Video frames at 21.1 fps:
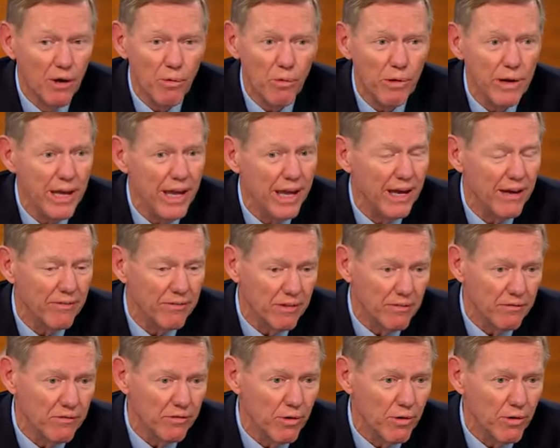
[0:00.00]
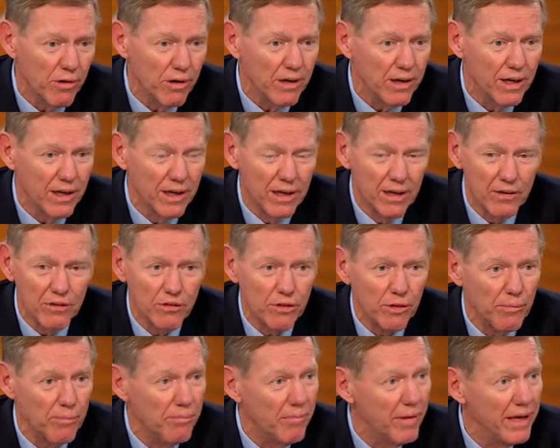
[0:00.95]
We have, in Ford,
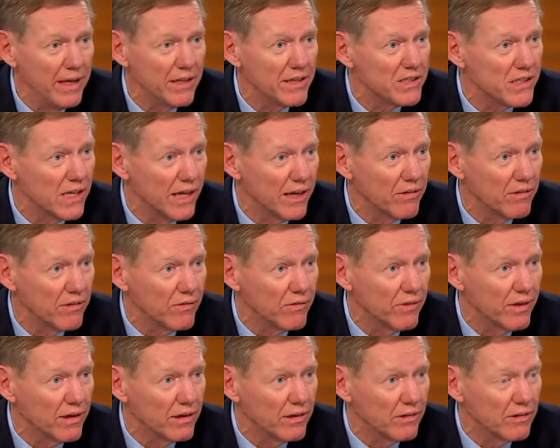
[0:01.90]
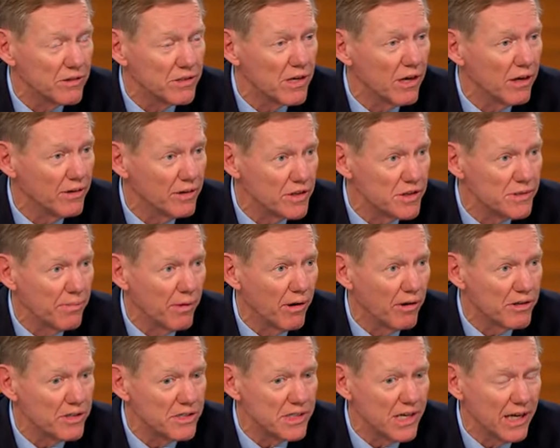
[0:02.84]
tremendous electric vehicles on the
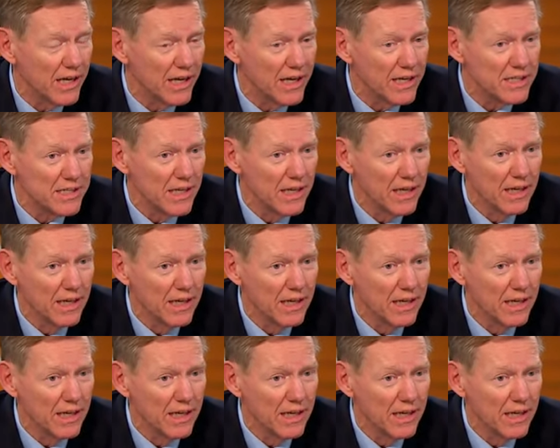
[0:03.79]
smaller size.